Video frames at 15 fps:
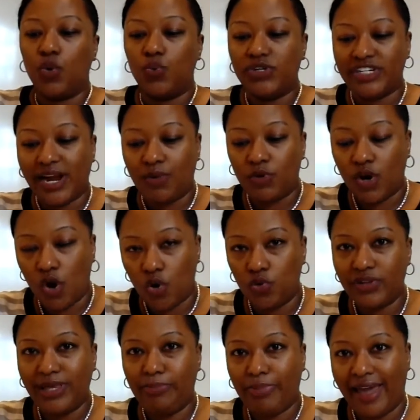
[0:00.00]
which I would
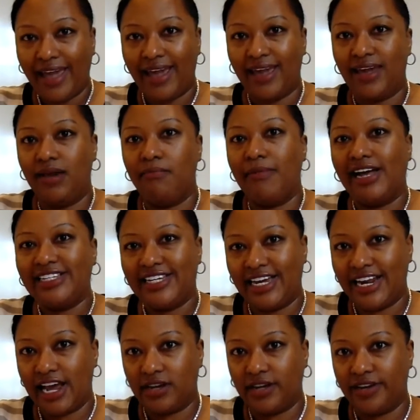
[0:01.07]
only pay my
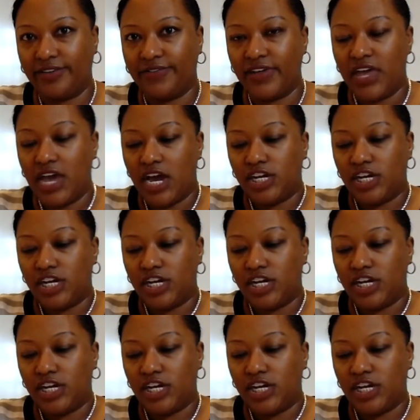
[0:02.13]
debt out of.